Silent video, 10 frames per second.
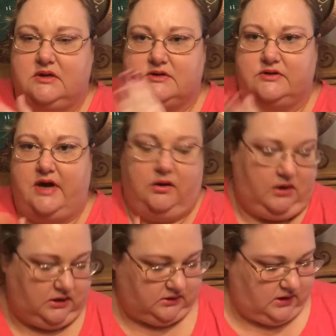So now
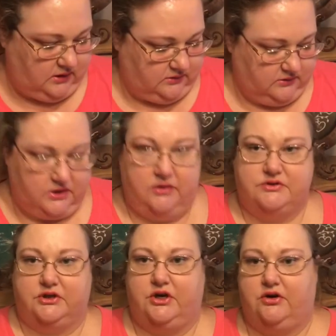I'll you know,
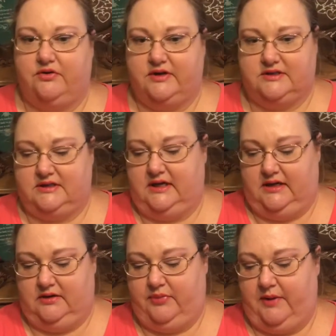secure this
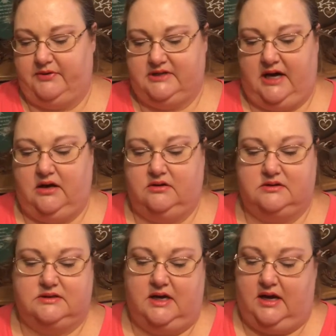in paper
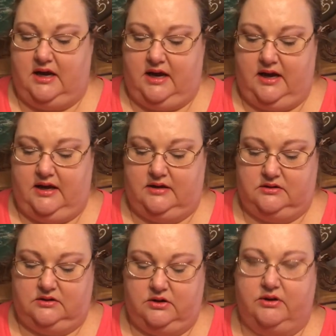towels
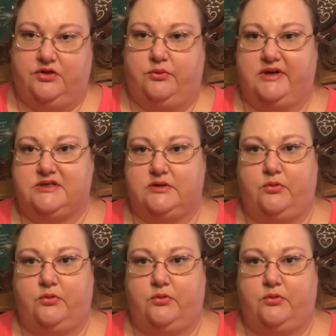and, you know, get the rest of